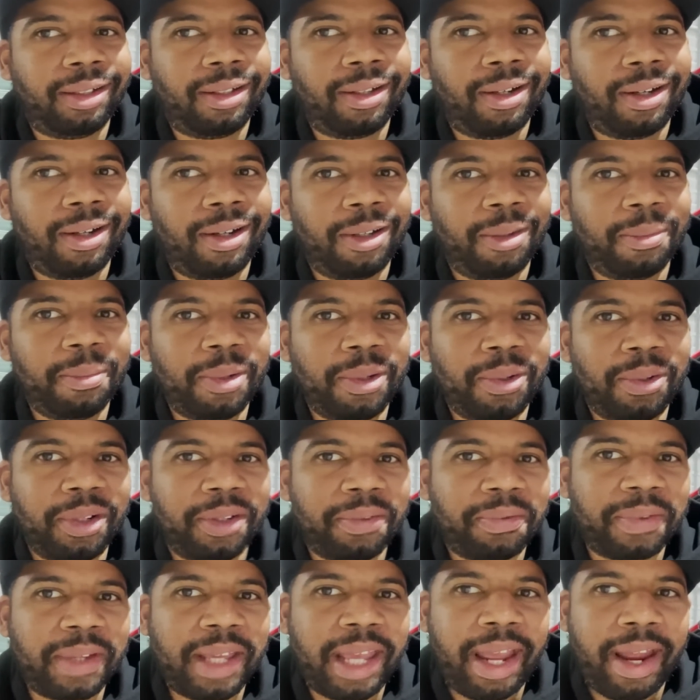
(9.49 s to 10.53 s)

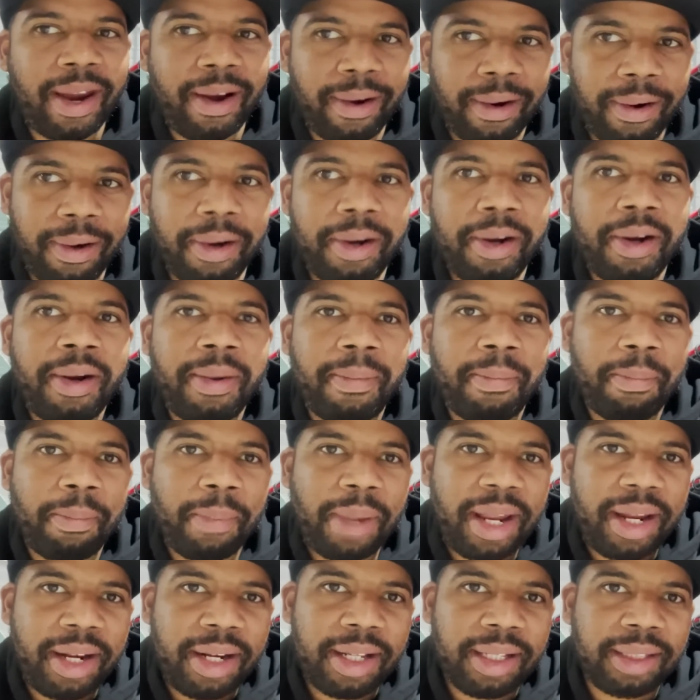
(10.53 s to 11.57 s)
automotive care,
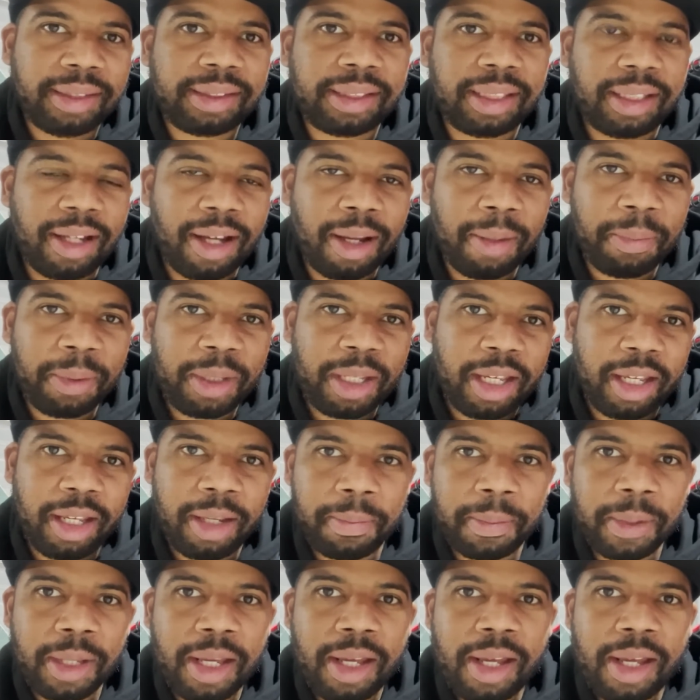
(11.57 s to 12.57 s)
maintenance, and upkeep.